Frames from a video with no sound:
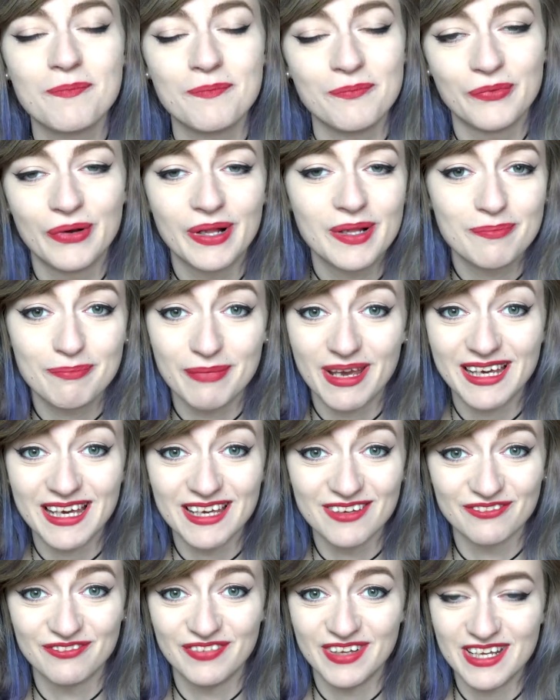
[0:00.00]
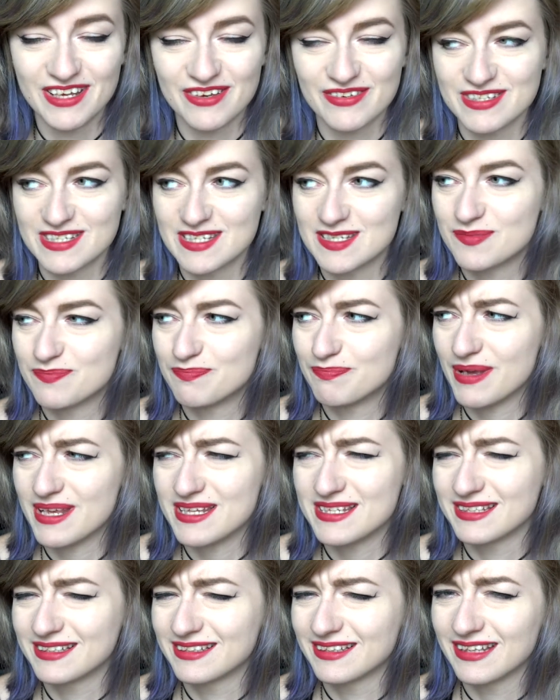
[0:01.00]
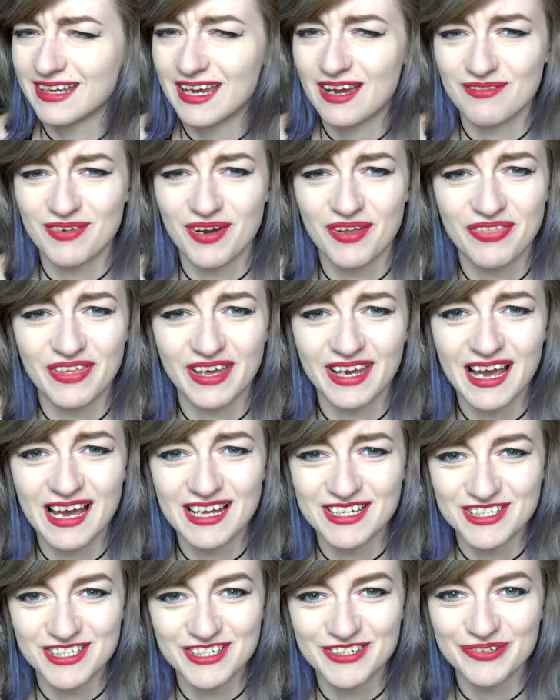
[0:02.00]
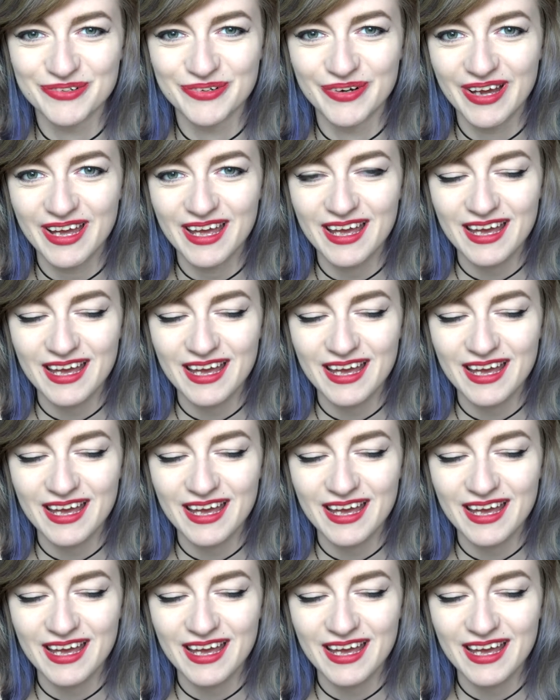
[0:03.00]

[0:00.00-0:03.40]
well, making videos is basically everything I do.